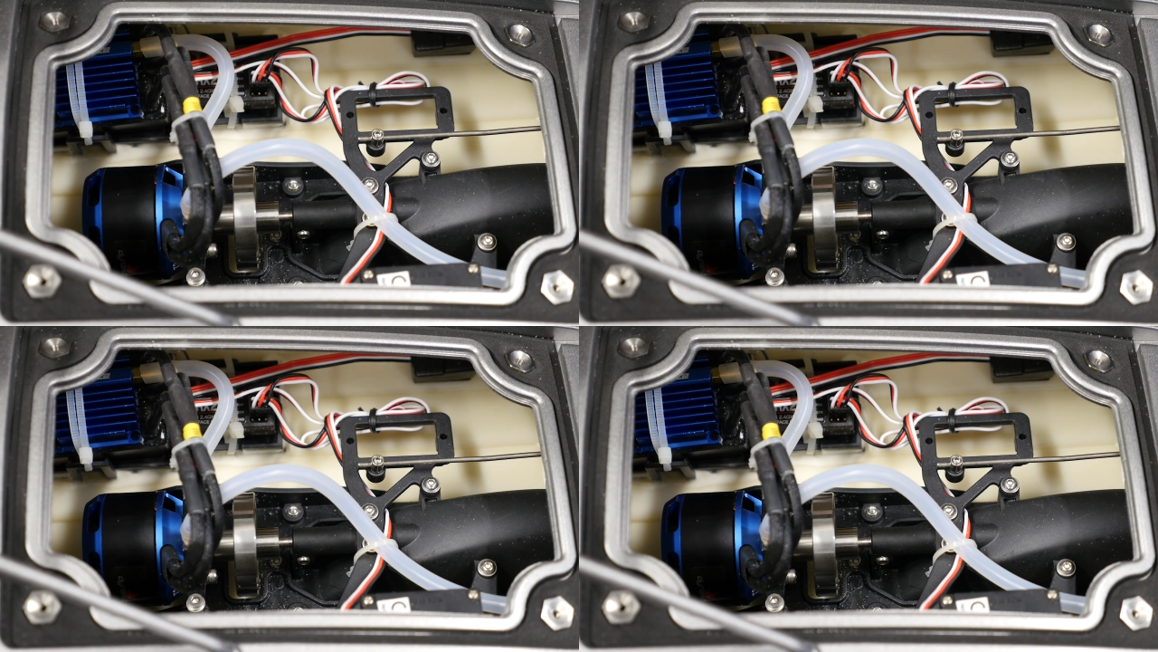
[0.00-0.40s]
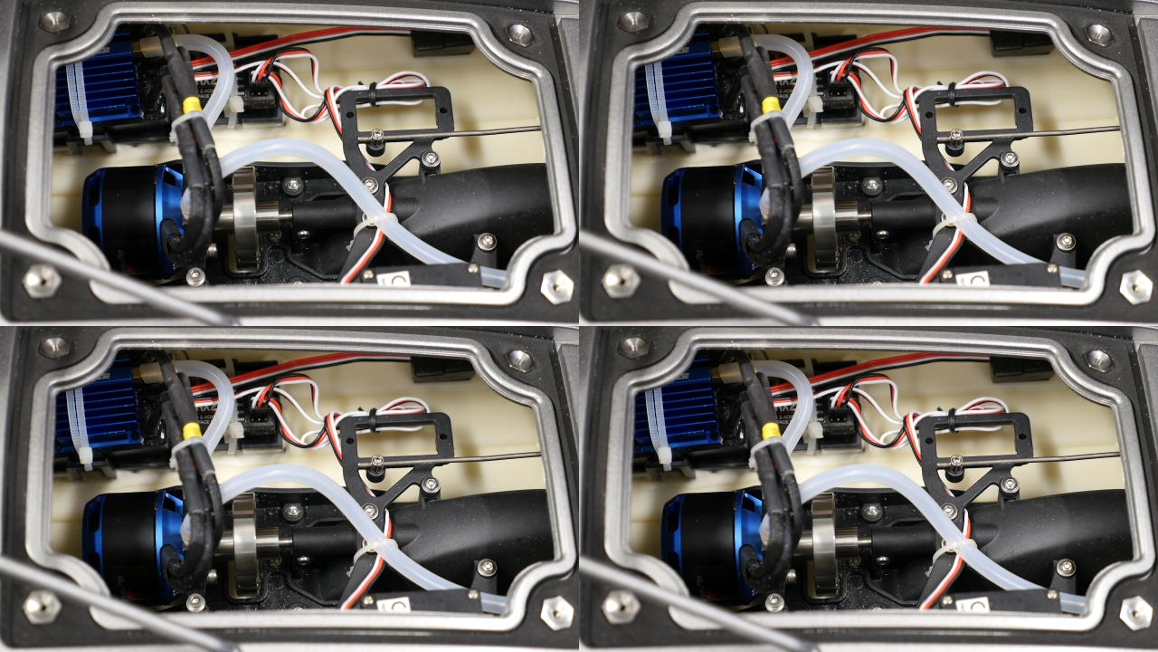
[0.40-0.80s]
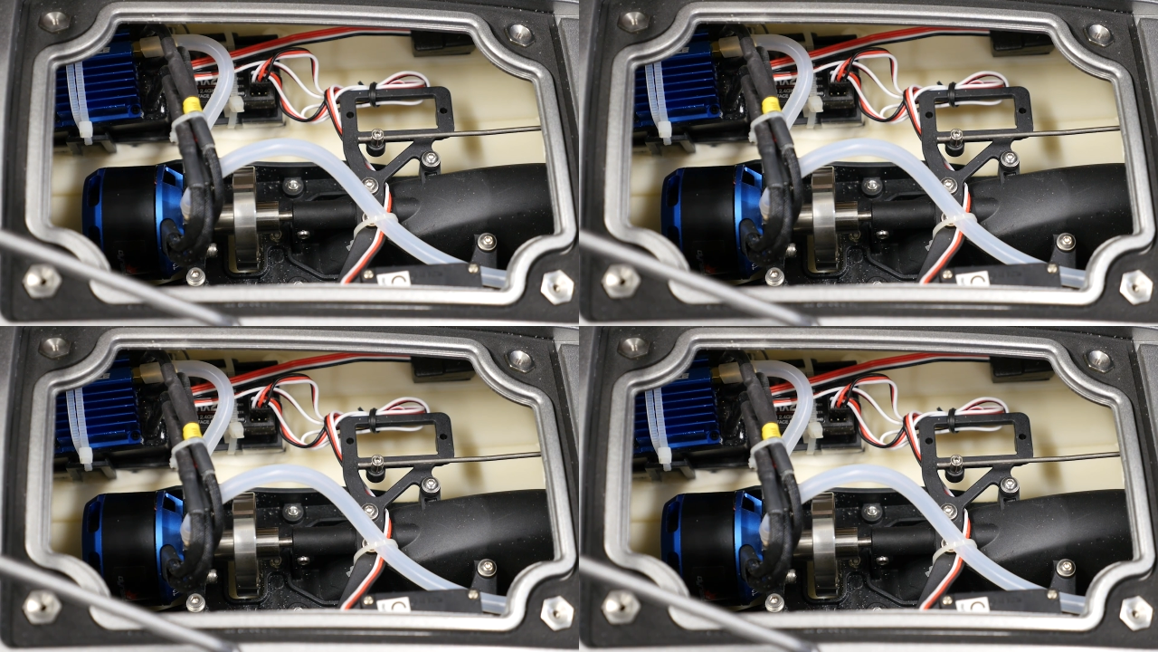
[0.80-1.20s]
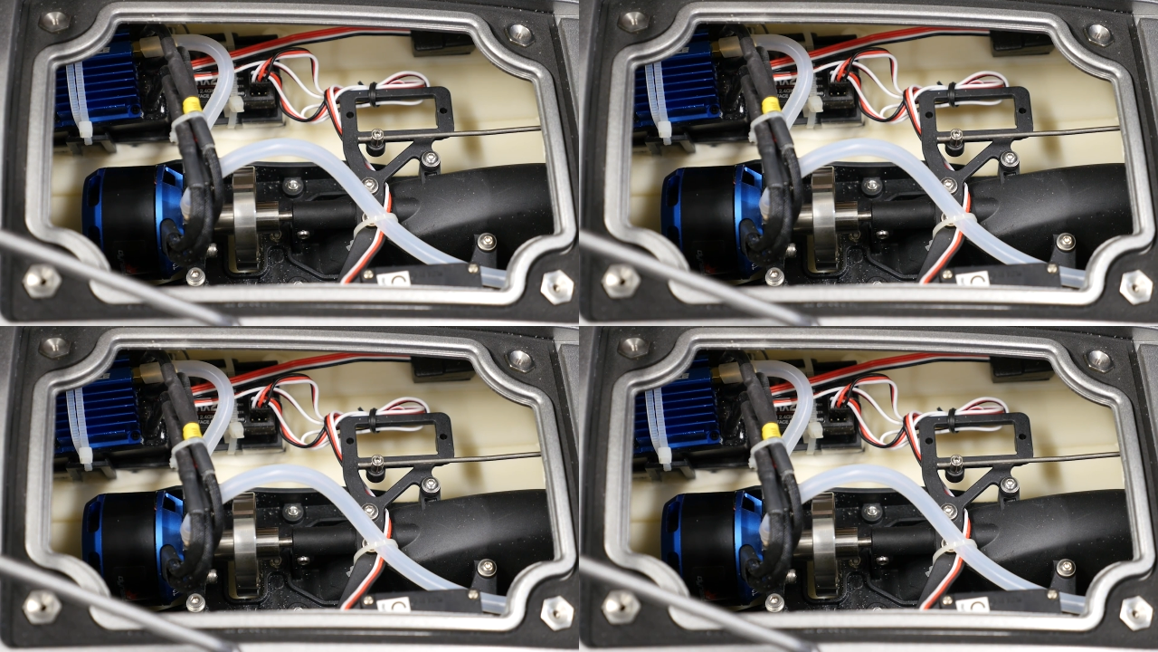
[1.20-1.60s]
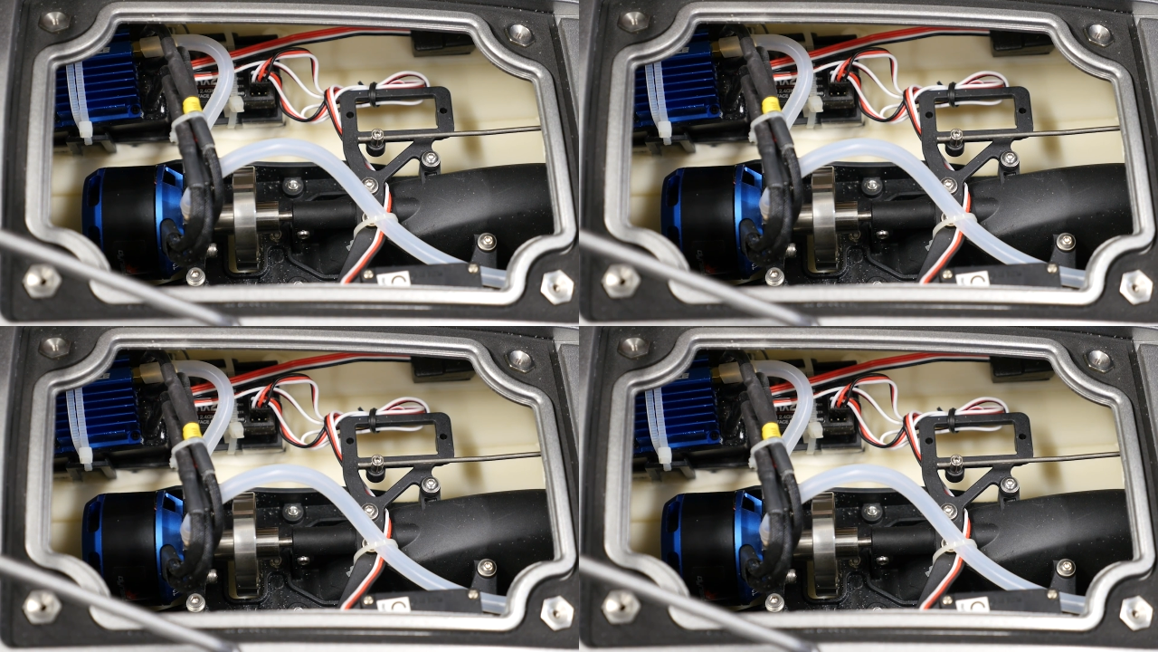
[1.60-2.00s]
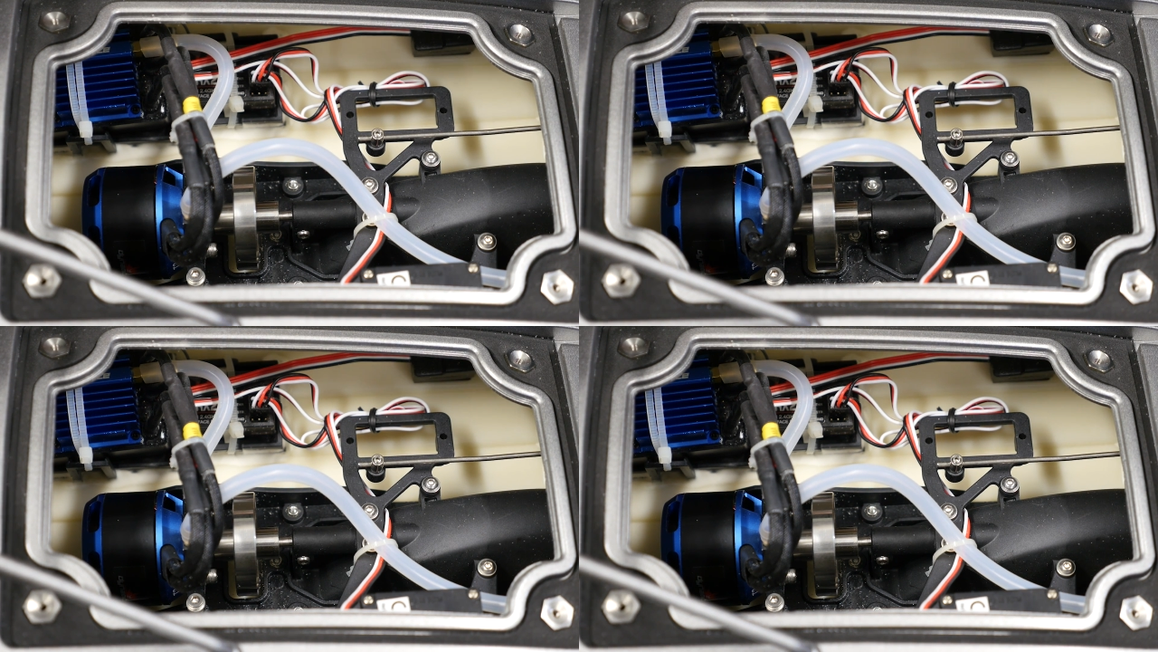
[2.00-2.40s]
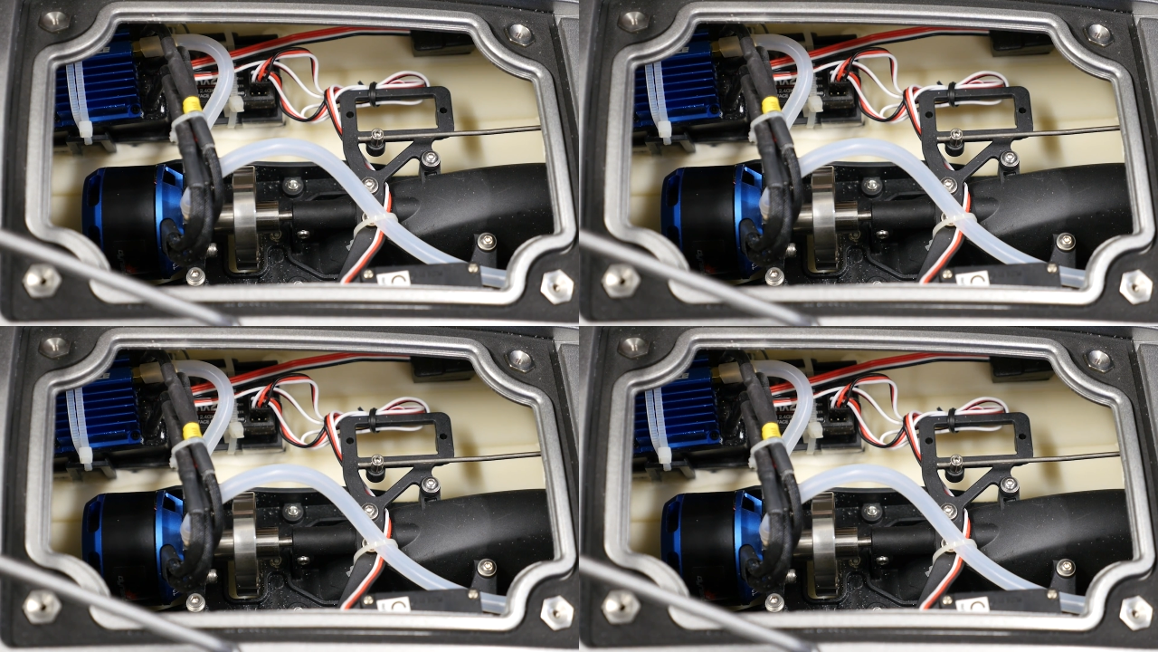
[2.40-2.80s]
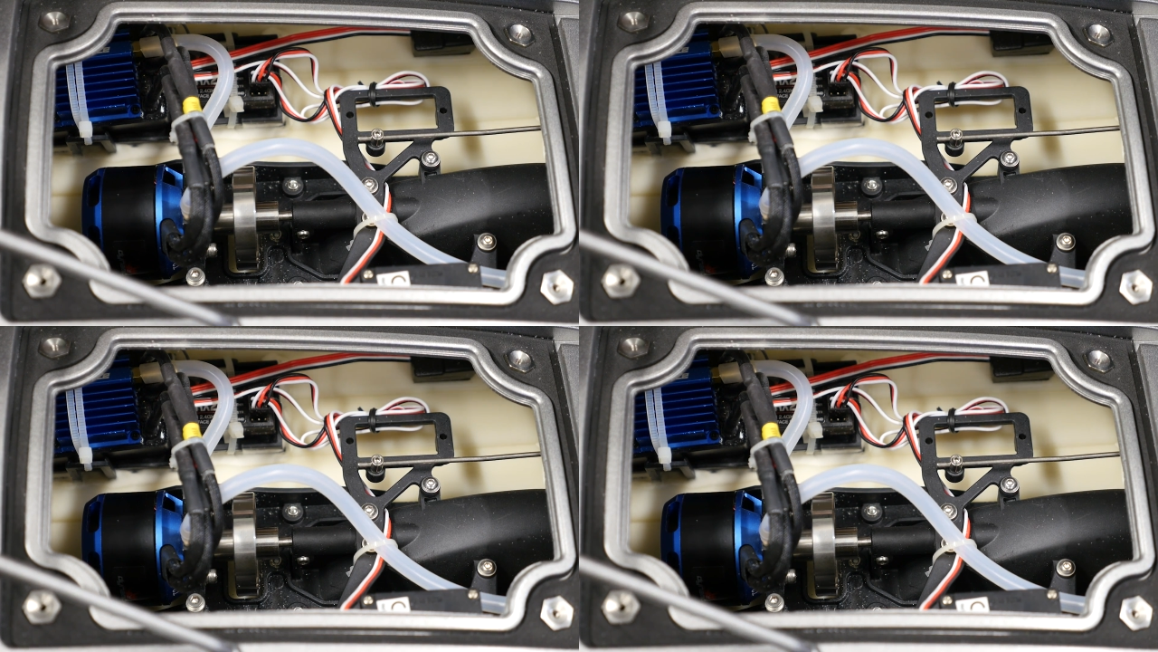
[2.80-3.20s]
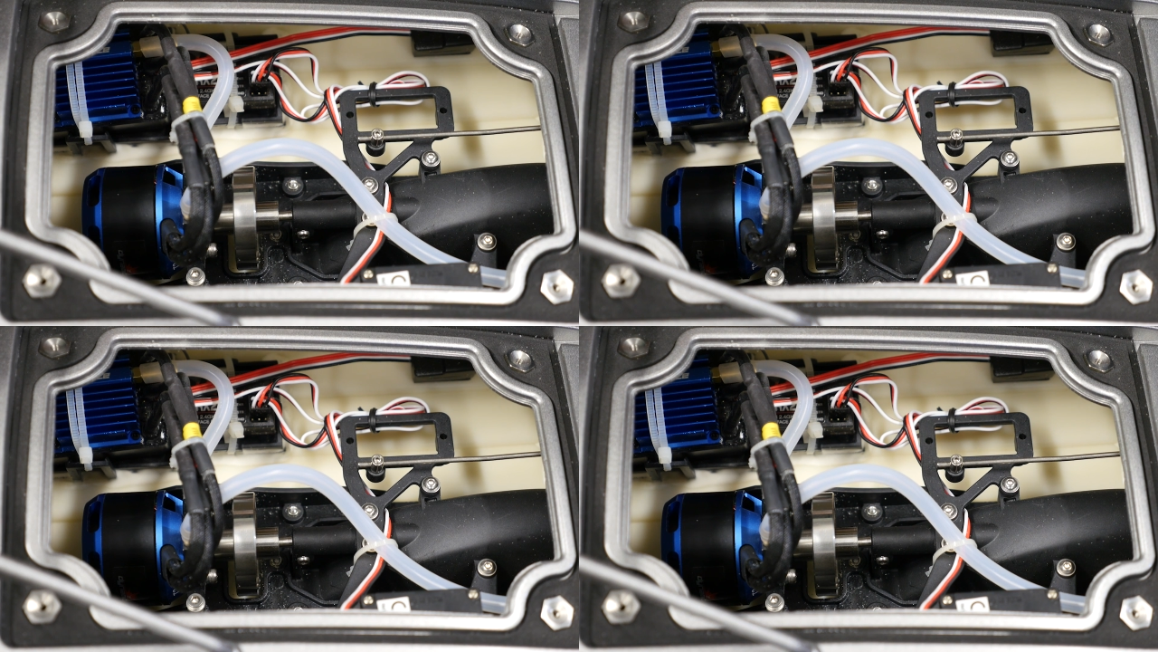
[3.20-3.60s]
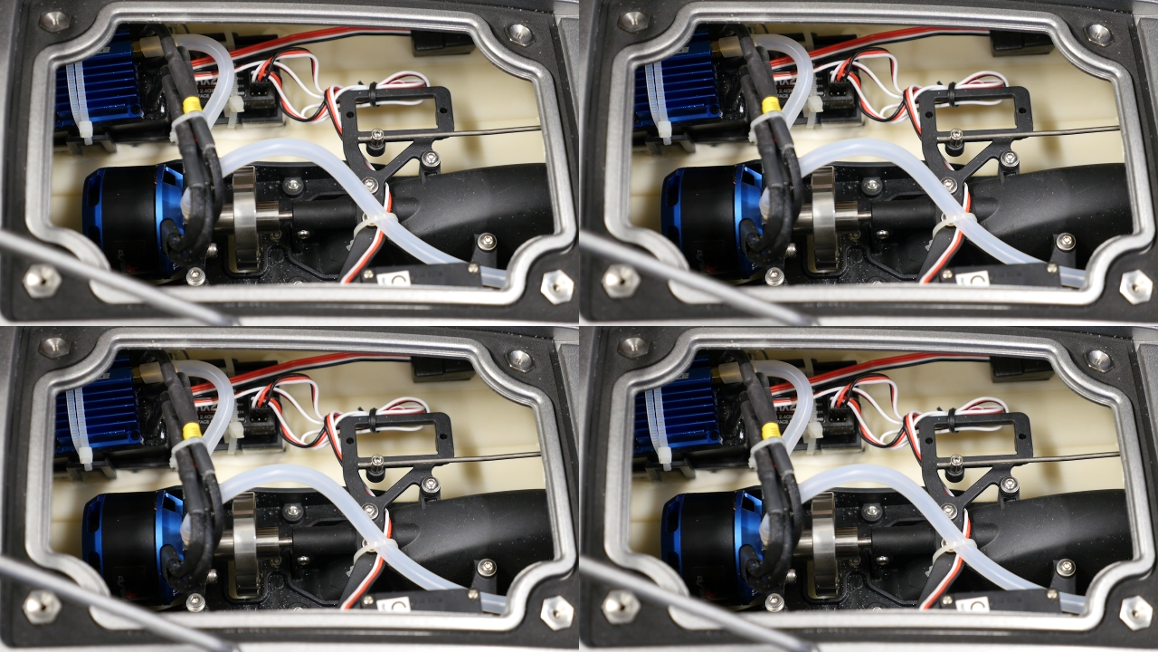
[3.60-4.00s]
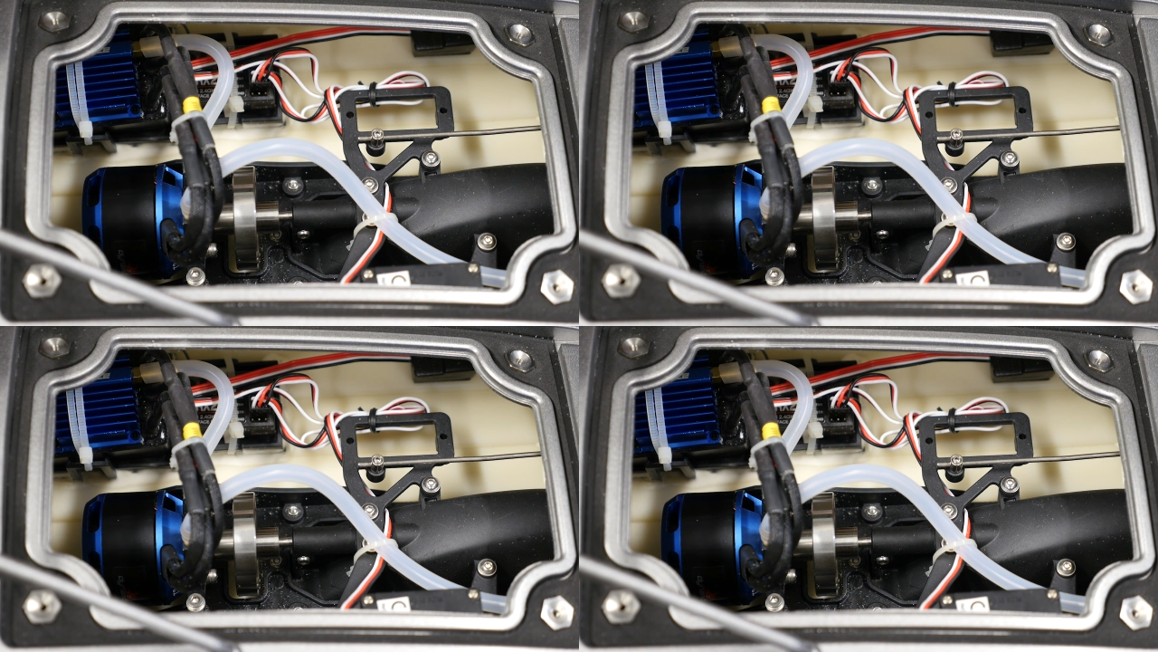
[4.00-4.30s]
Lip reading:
(no speaker visible)